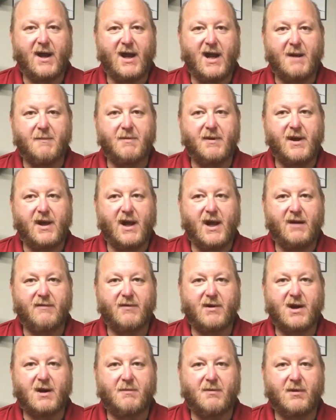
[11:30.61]
I happened to
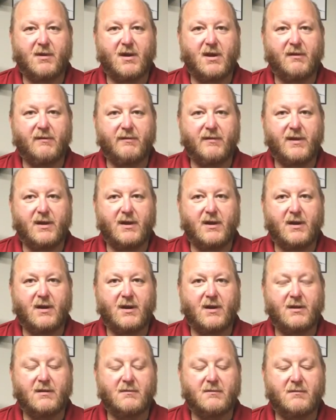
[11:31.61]
have a couple of the
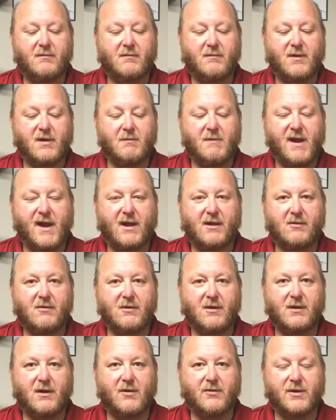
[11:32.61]

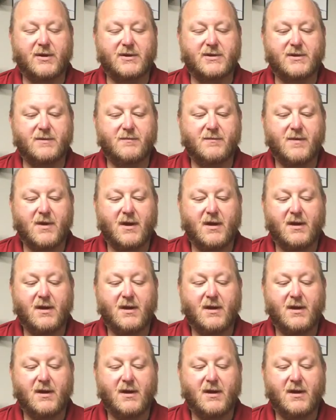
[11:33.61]
Maglula loaders.